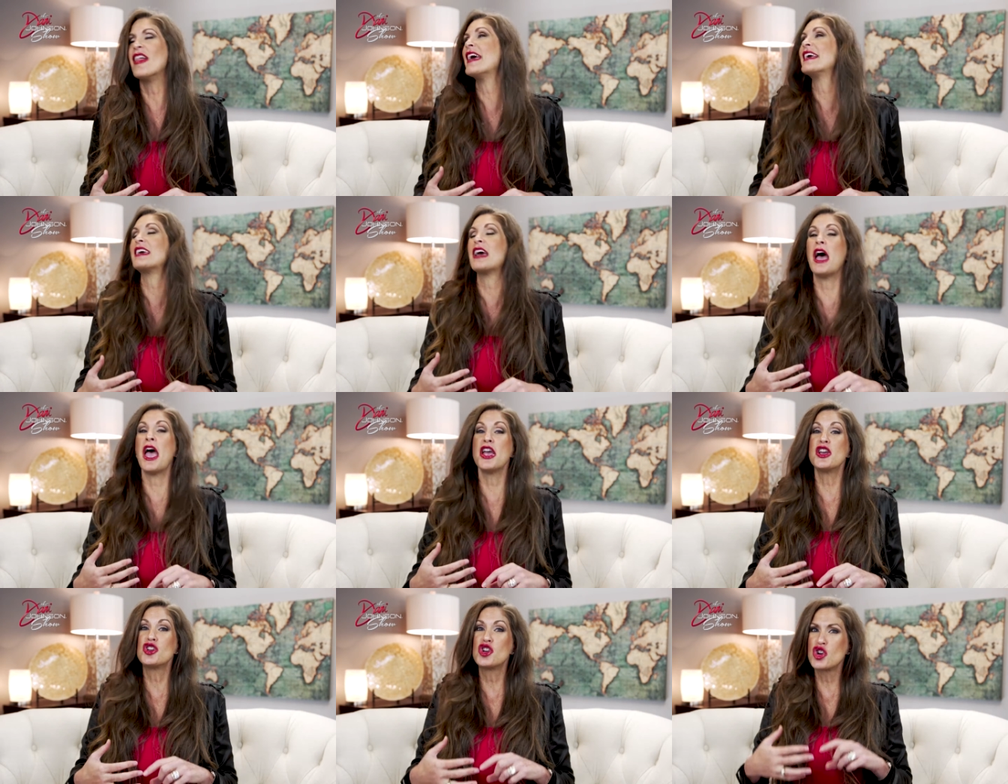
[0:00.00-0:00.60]
like
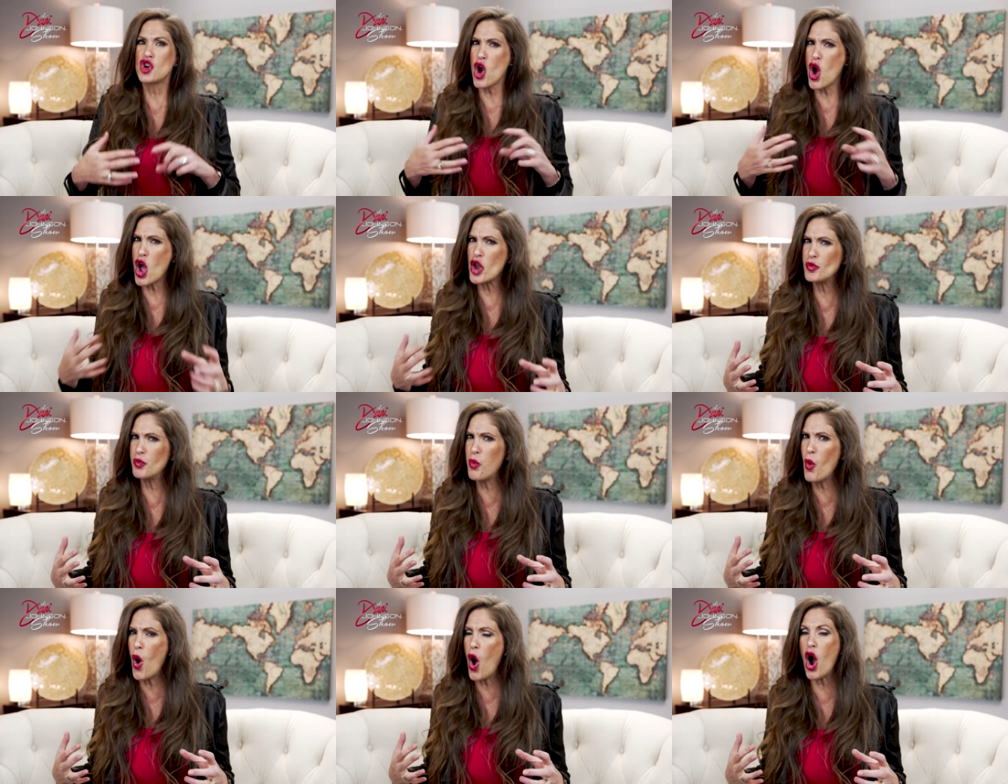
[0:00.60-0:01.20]
a
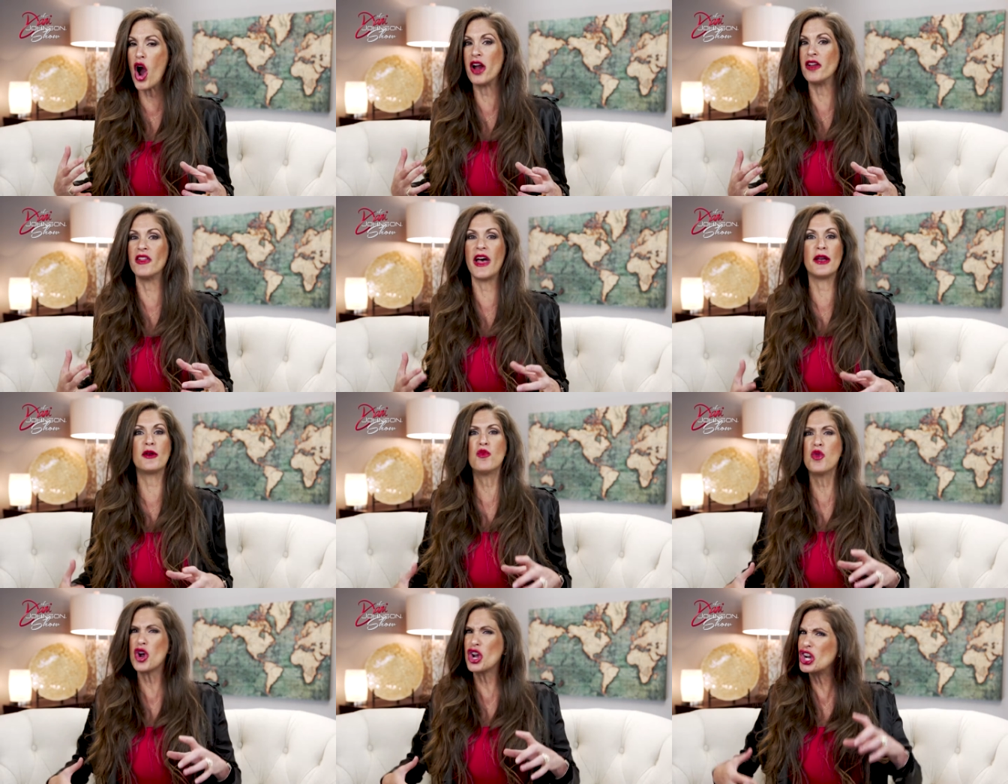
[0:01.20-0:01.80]
good war.
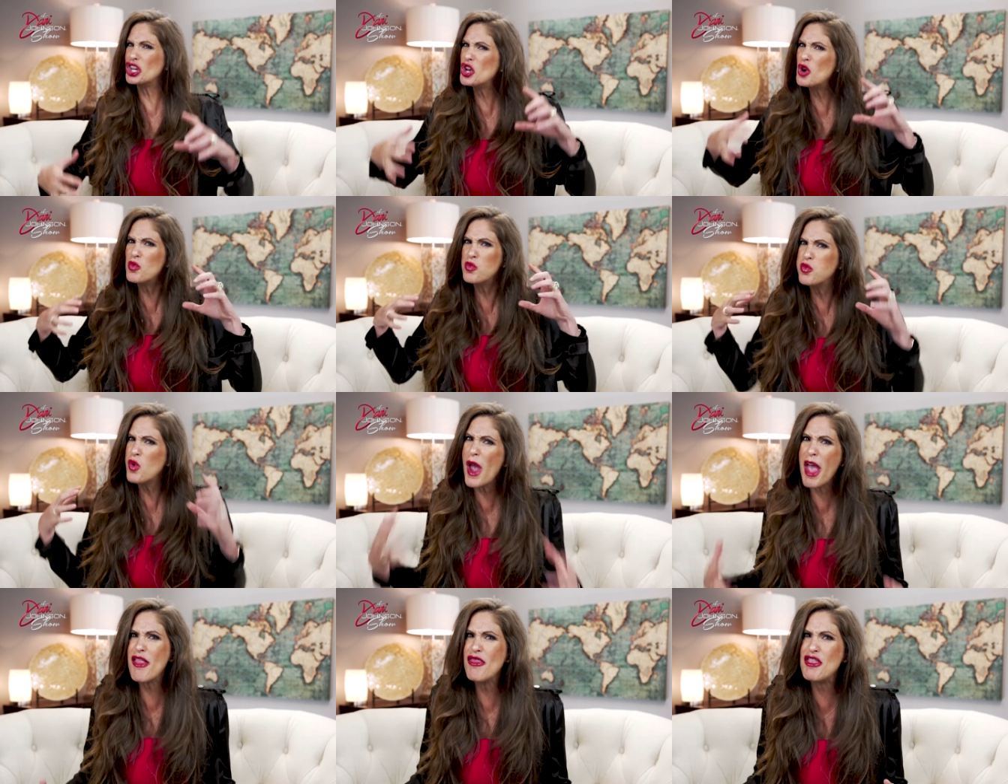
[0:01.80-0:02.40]
Like, we're going to
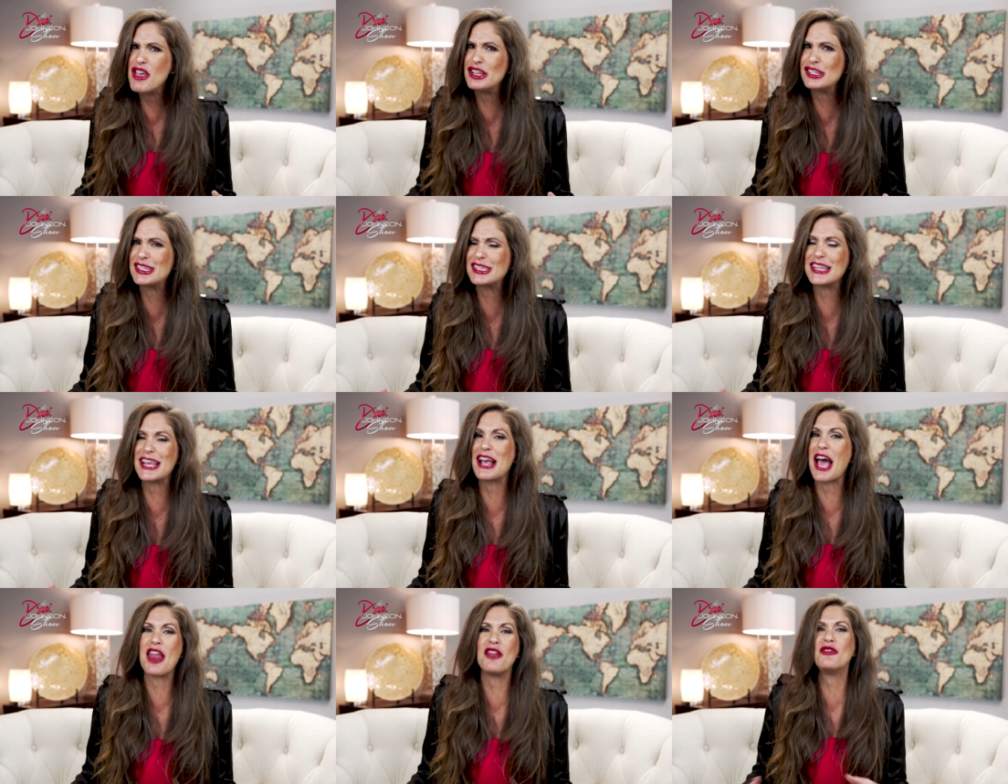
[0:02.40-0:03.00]
win this
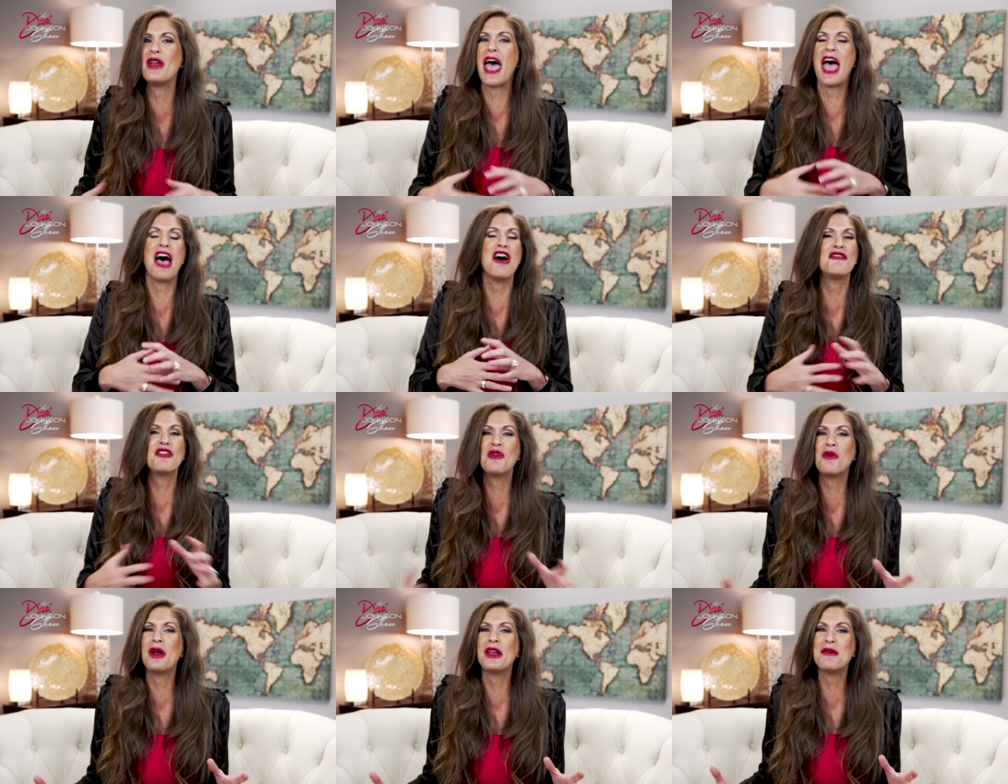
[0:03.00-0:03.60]
thing. I don't
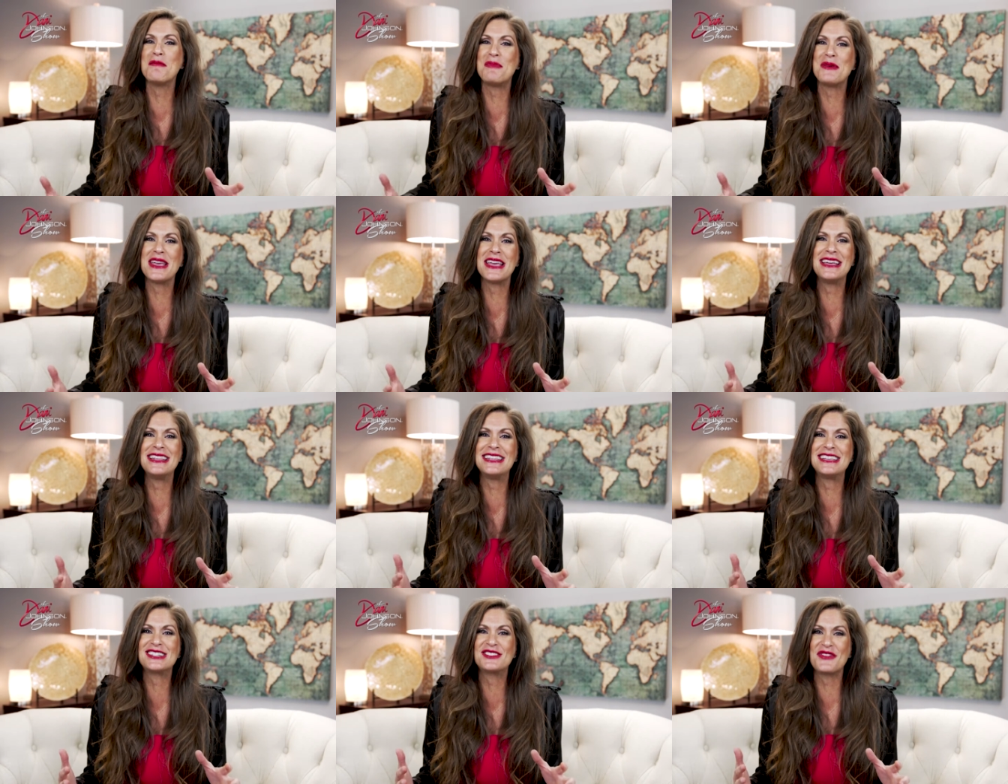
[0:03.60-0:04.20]
ever want to
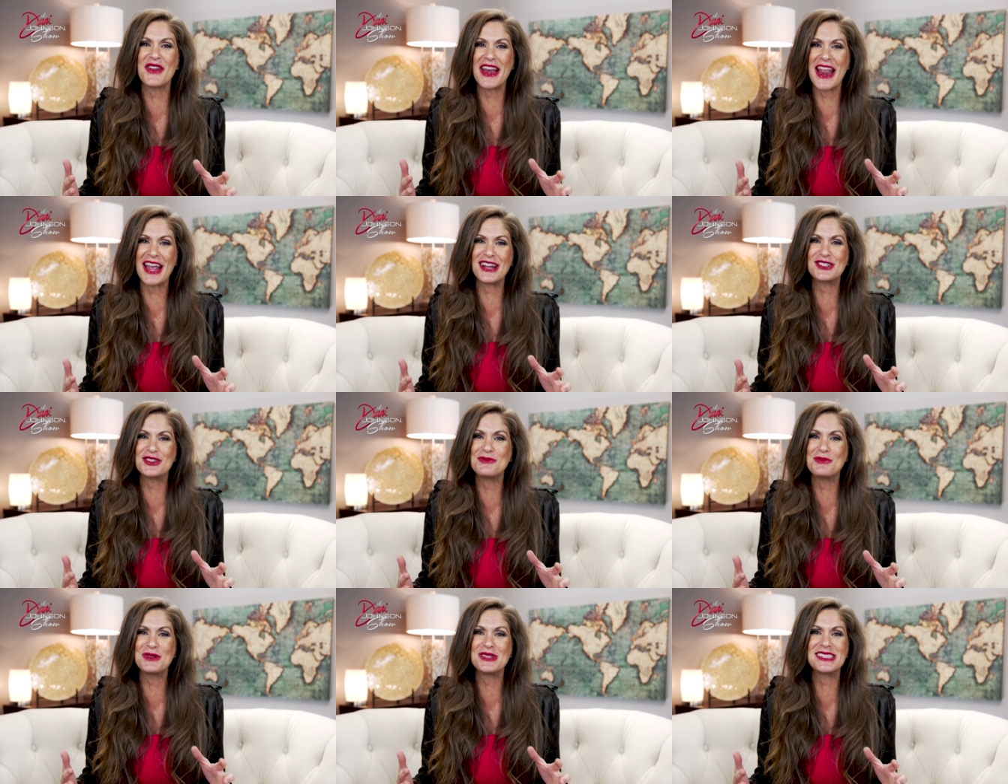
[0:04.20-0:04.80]
be in this
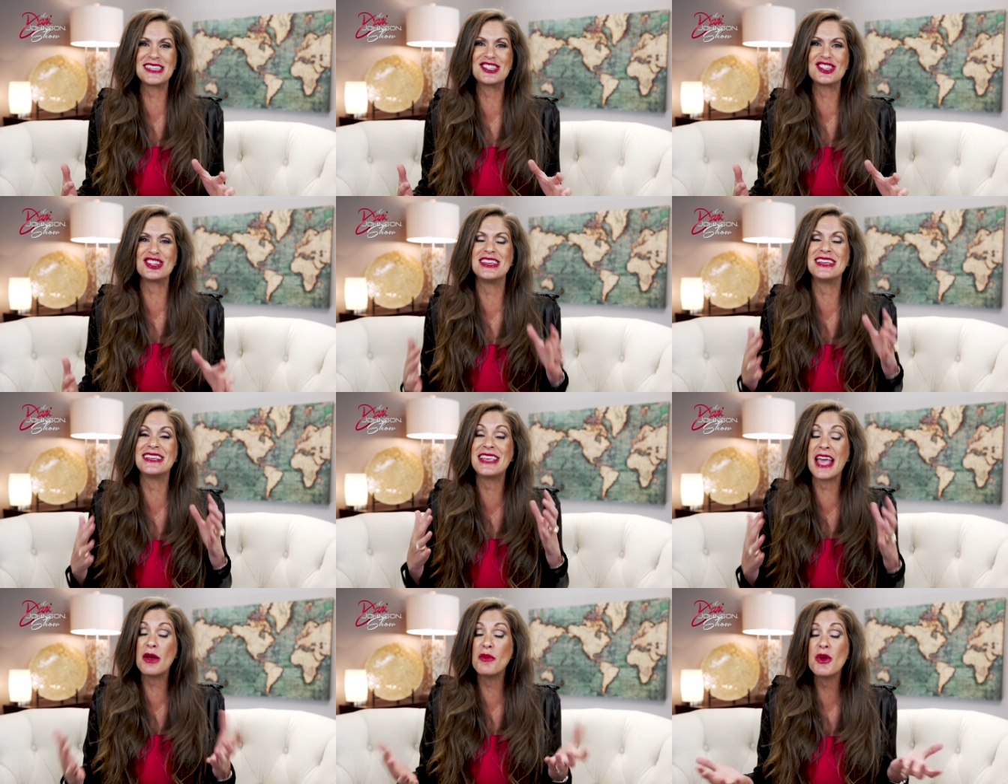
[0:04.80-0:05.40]
financial position
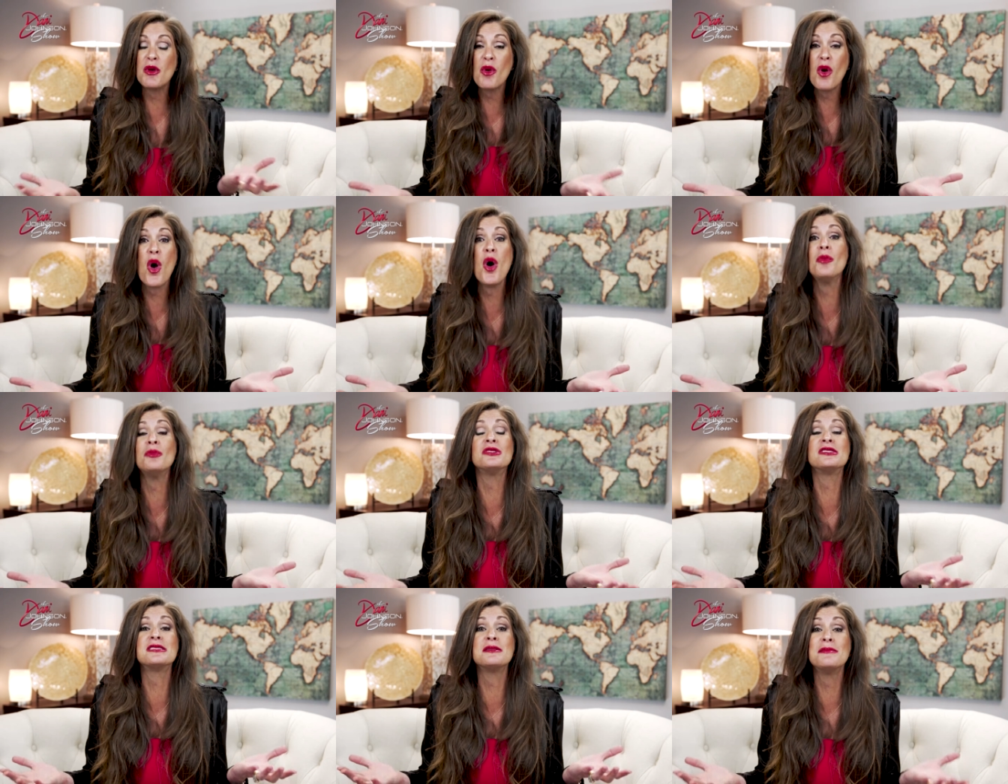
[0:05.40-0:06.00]
again. We were
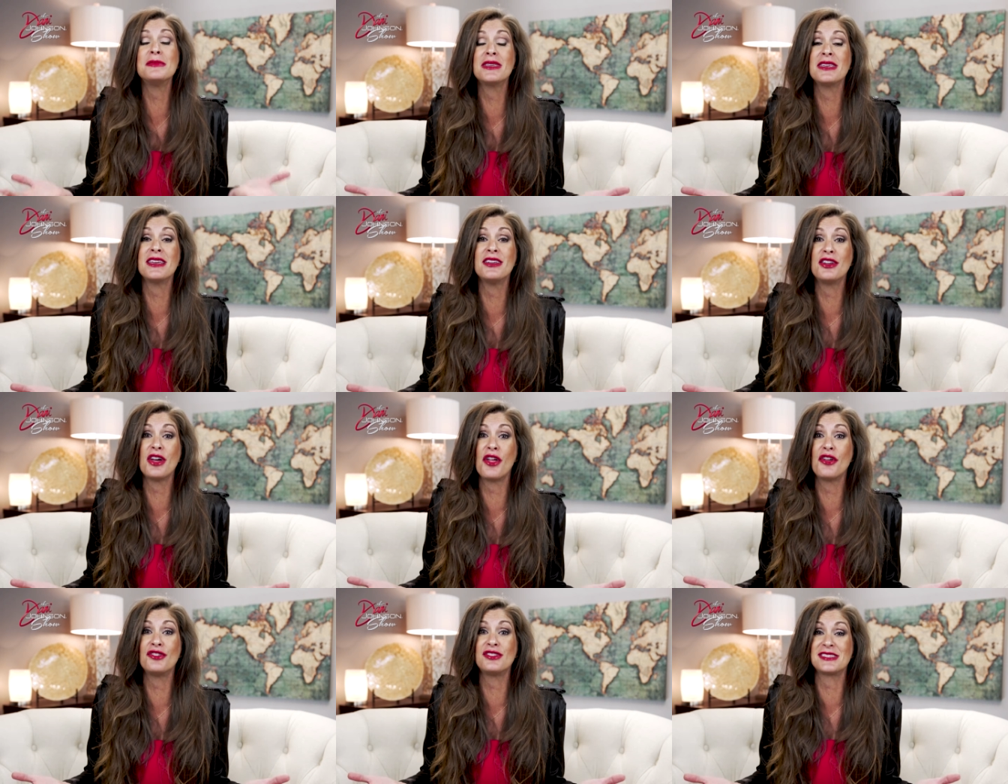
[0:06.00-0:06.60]
almost $1
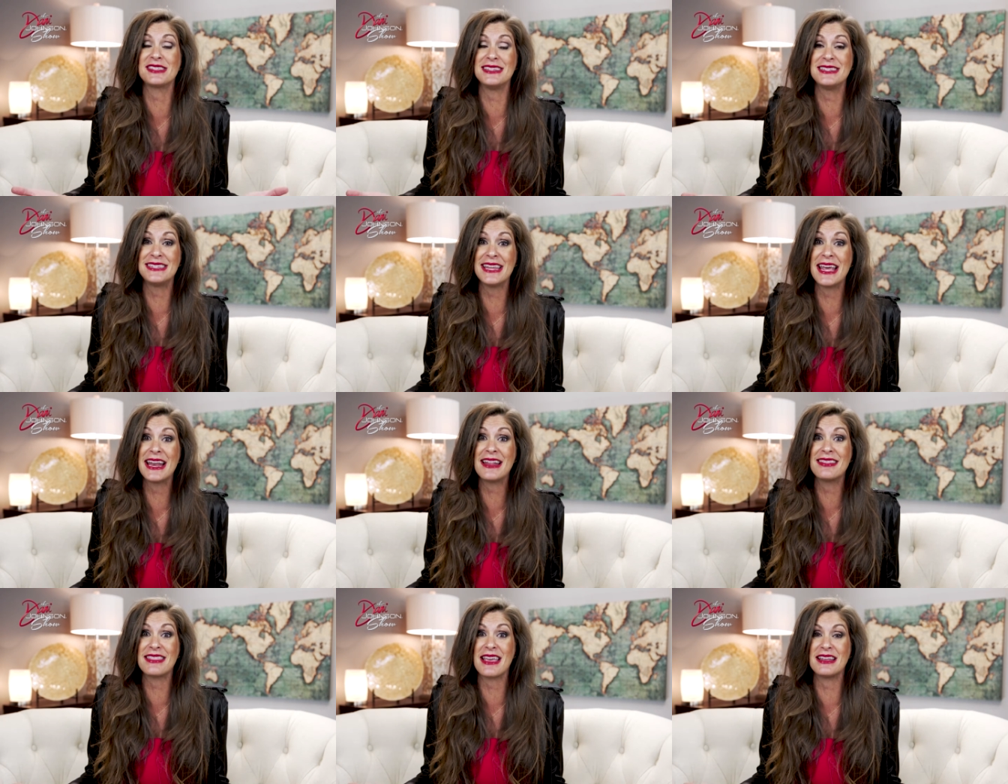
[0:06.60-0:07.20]
million in
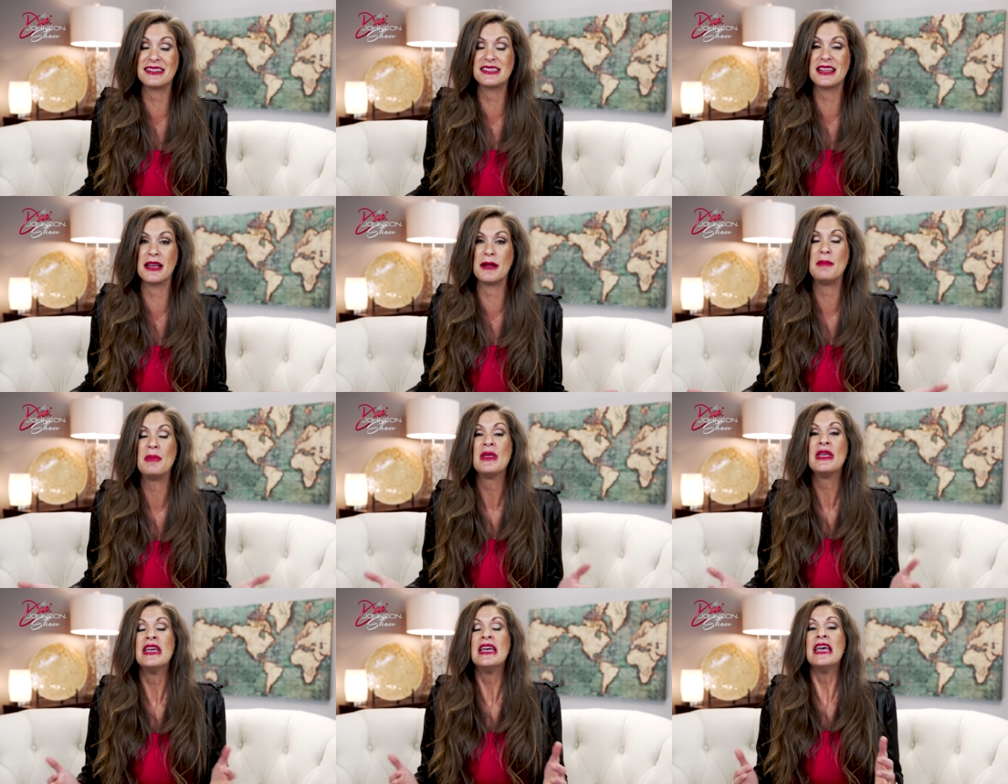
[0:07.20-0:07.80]
debt at that time.